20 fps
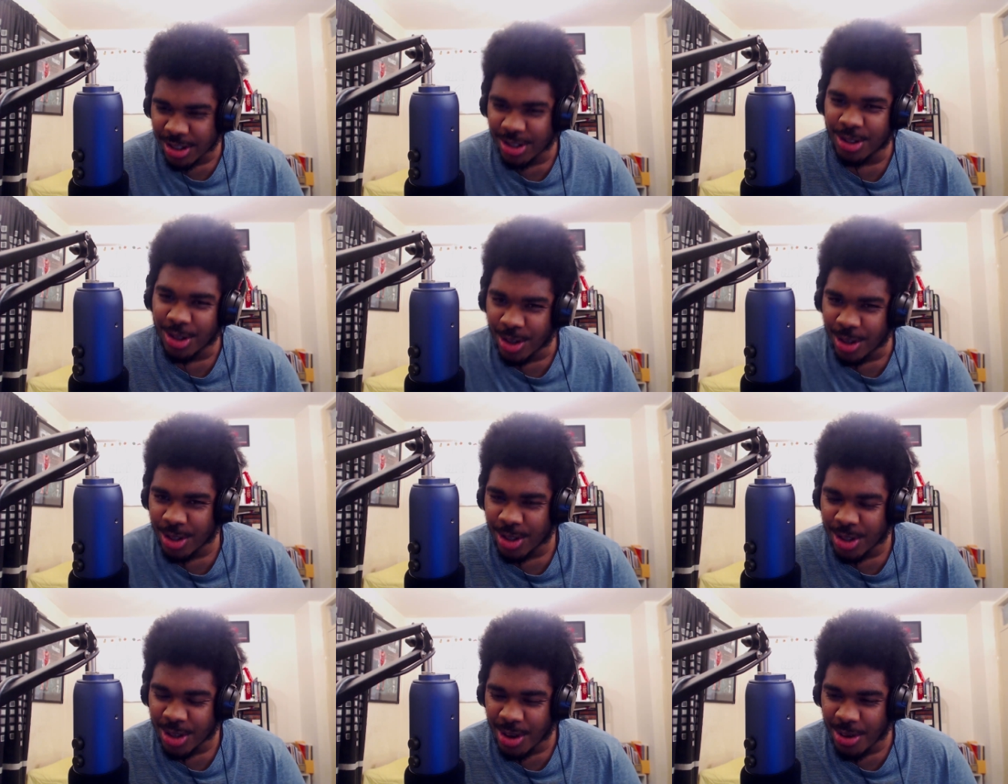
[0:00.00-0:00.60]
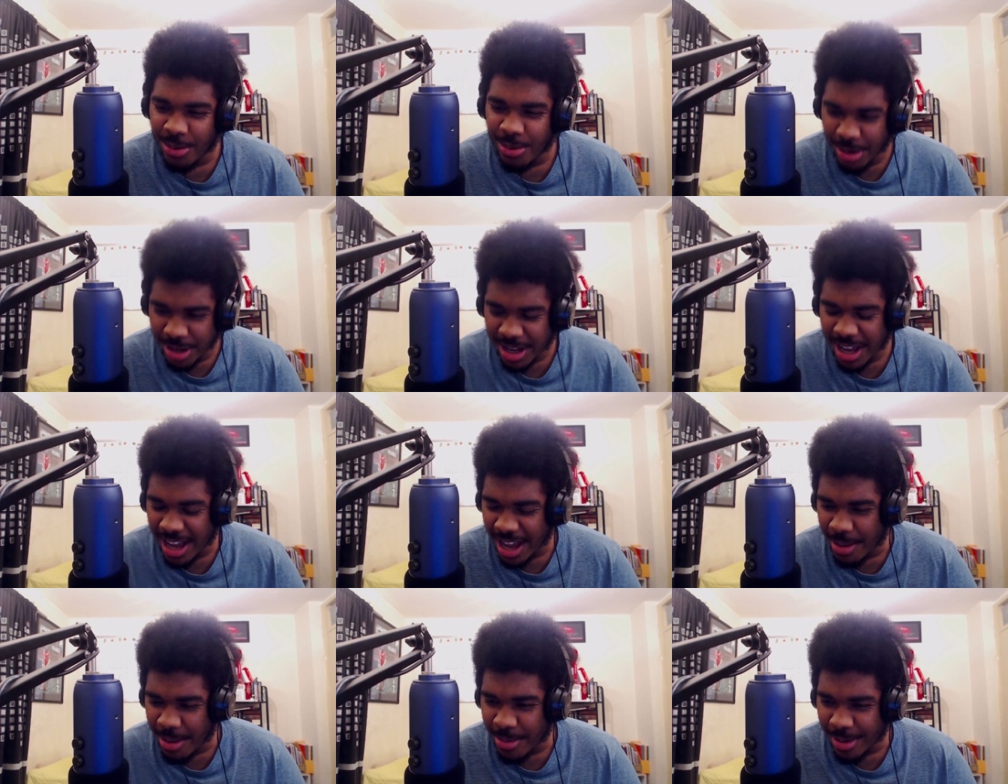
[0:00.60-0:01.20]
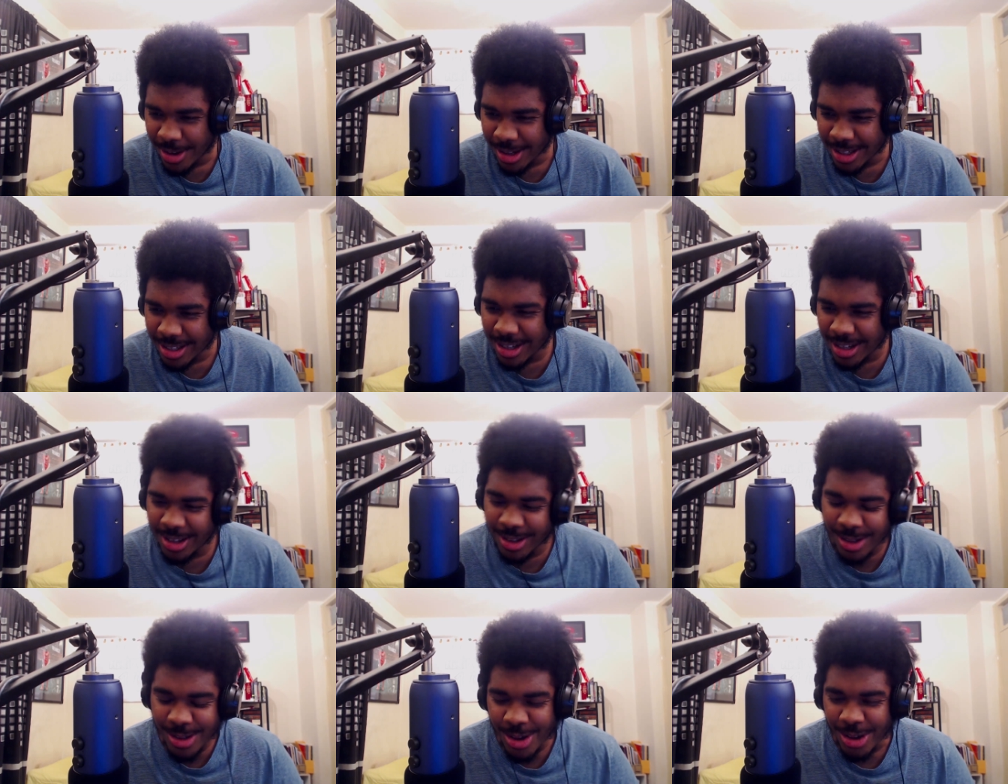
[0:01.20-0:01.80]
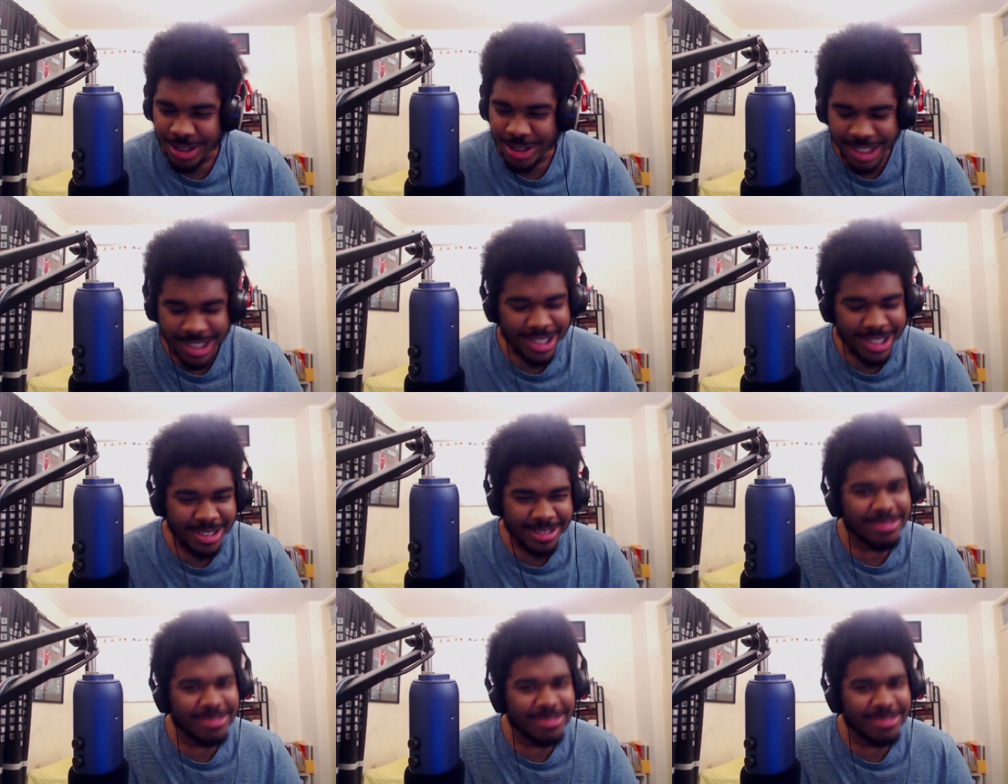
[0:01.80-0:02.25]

does what Amos does.